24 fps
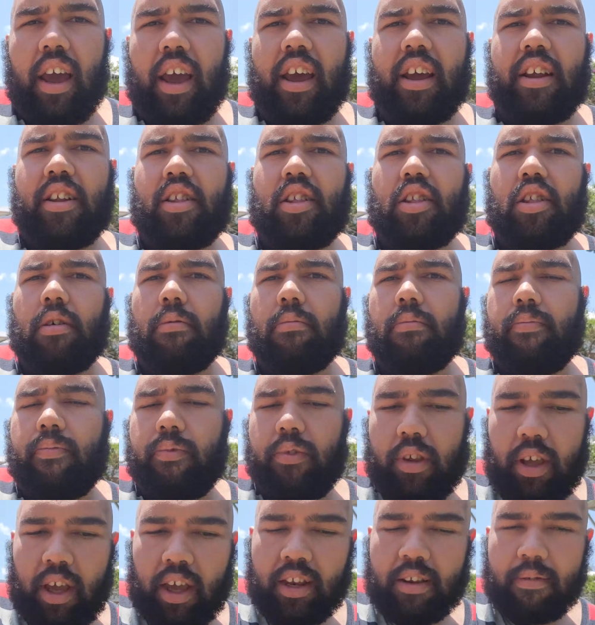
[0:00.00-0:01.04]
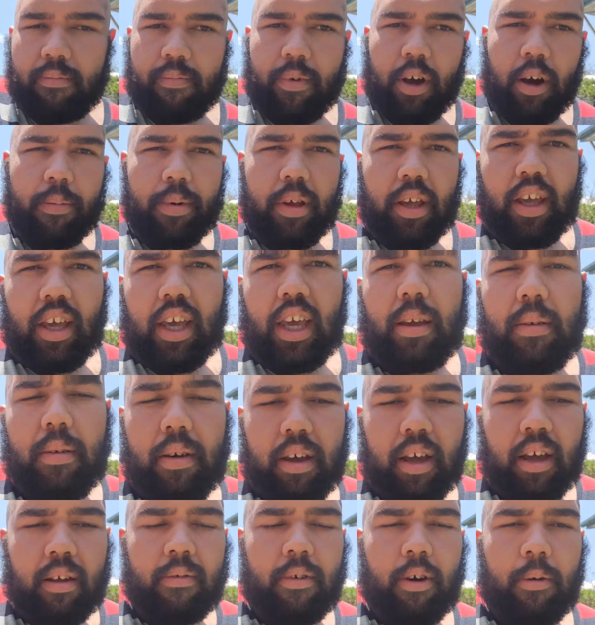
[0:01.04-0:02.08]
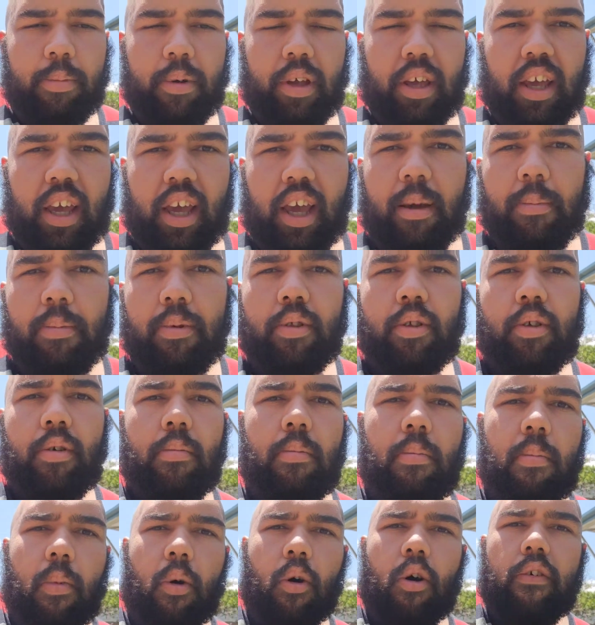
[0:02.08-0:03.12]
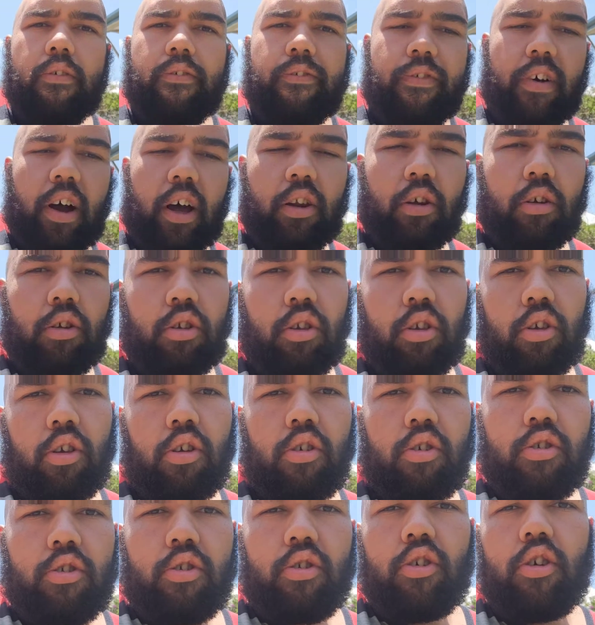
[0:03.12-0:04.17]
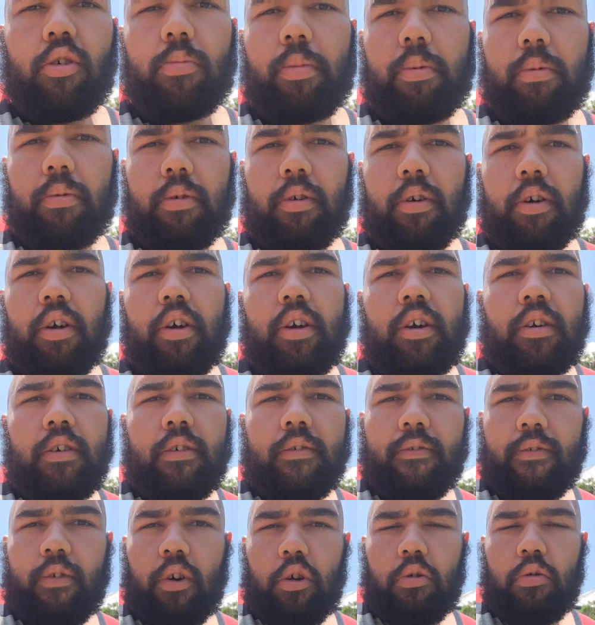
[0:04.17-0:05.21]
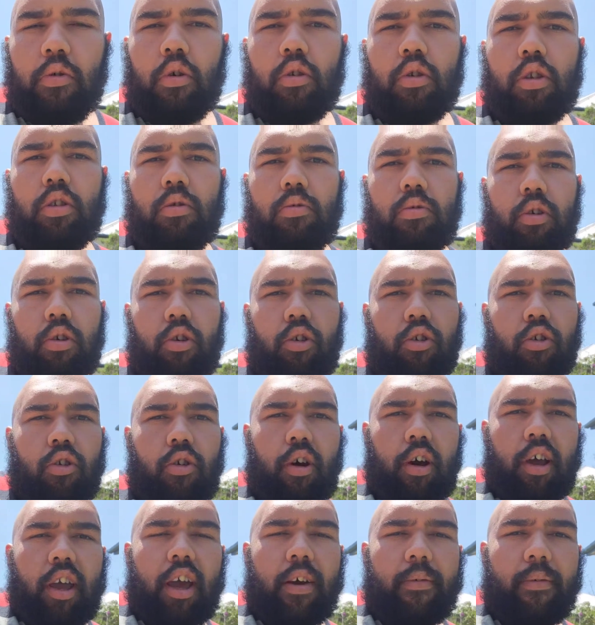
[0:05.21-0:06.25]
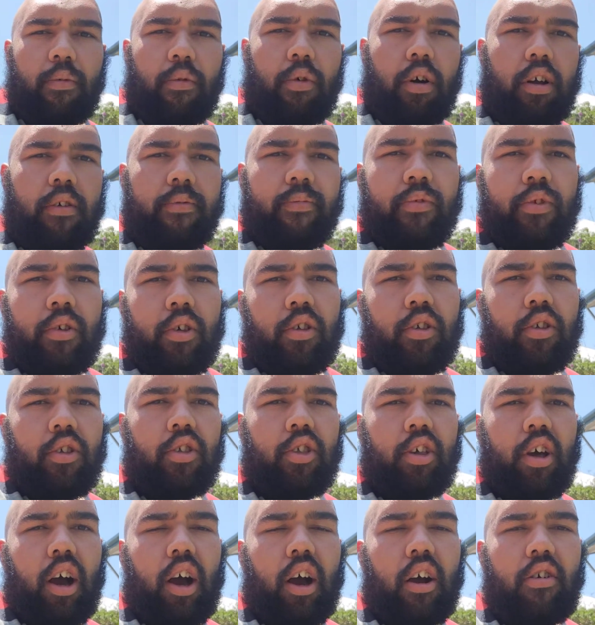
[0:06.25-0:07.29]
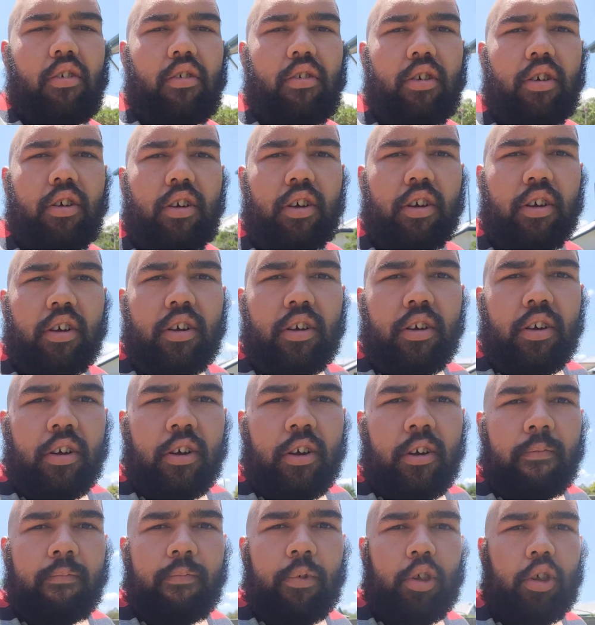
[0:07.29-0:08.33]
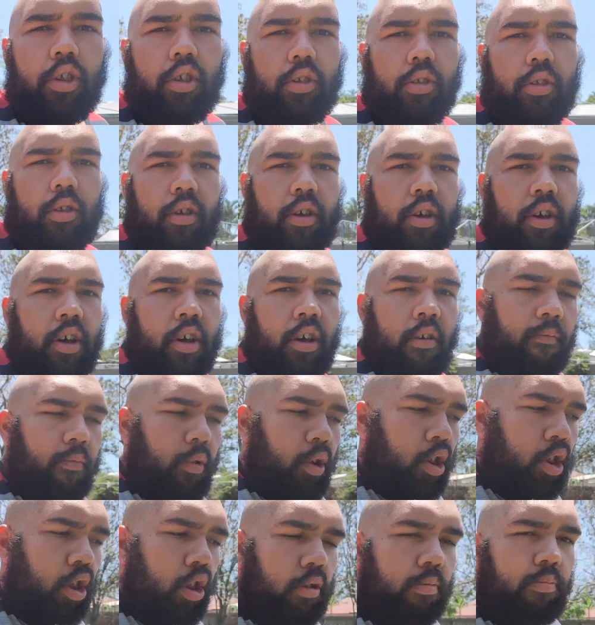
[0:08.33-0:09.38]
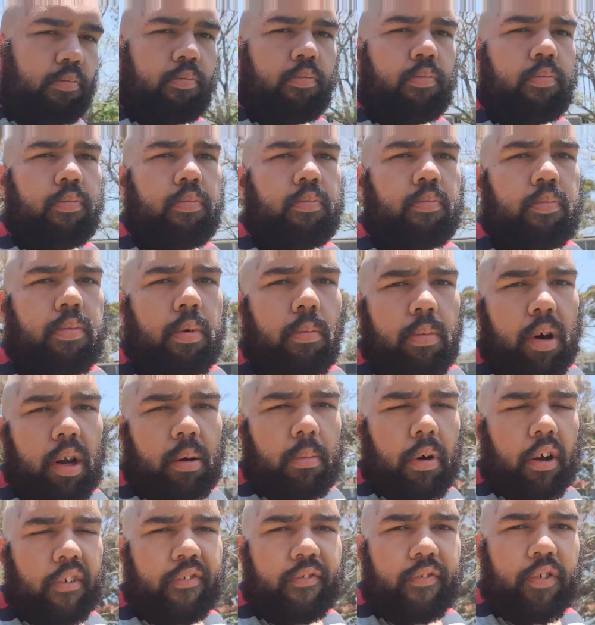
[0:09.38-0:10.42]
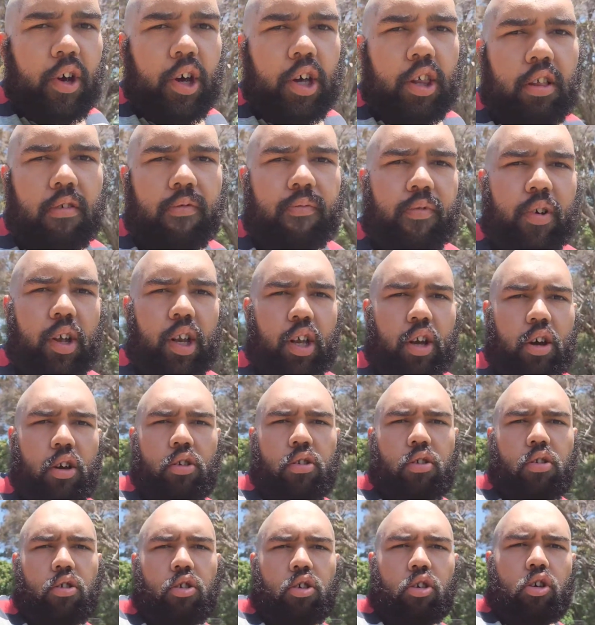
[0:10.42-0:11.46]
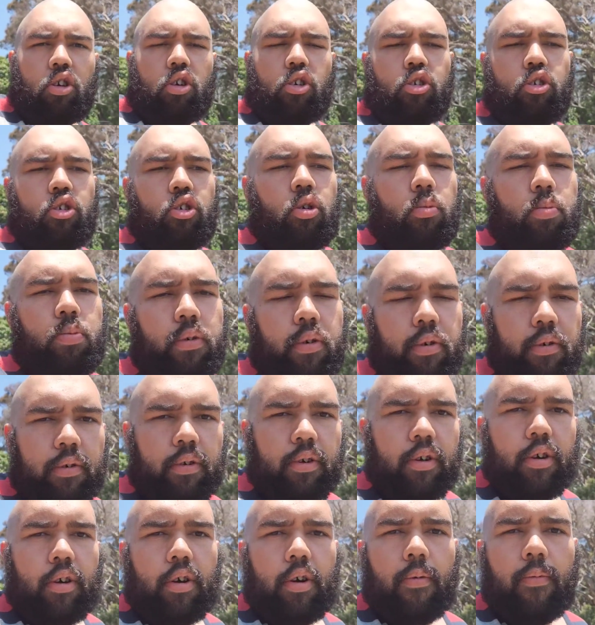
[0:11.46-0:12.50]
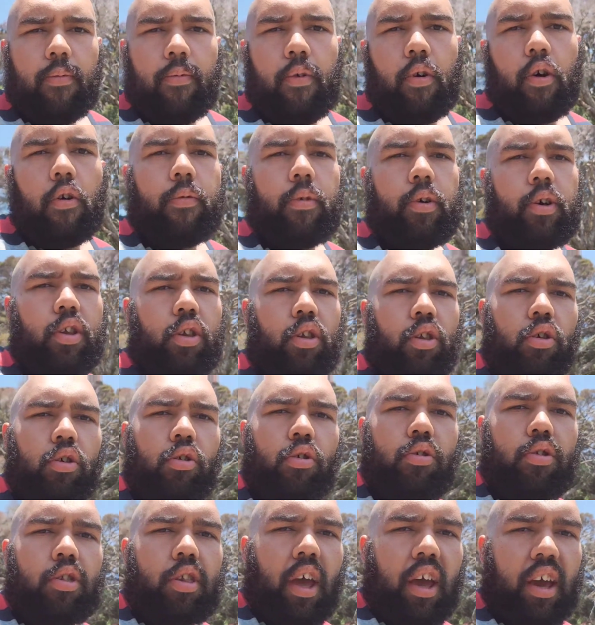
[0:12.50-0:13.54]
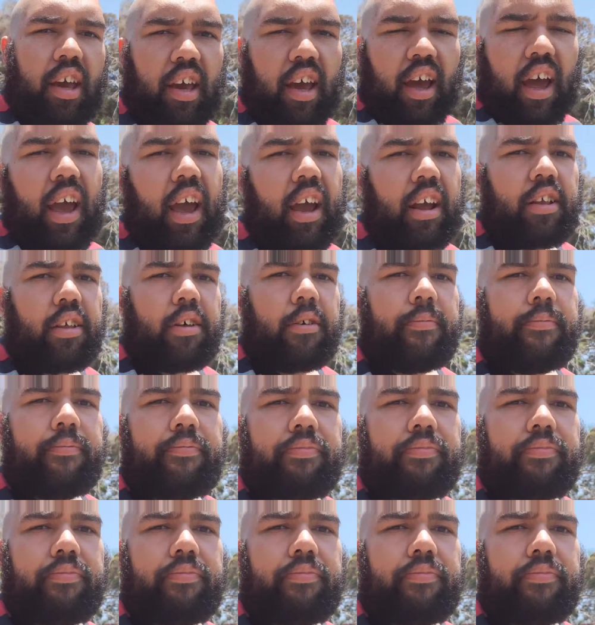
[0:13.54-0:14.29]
add some and there'll be he, and there'll be heaps more fun on YouTube for you all to enjoy, everyone. So this is this is one of my first videos on YouTube for the new decade.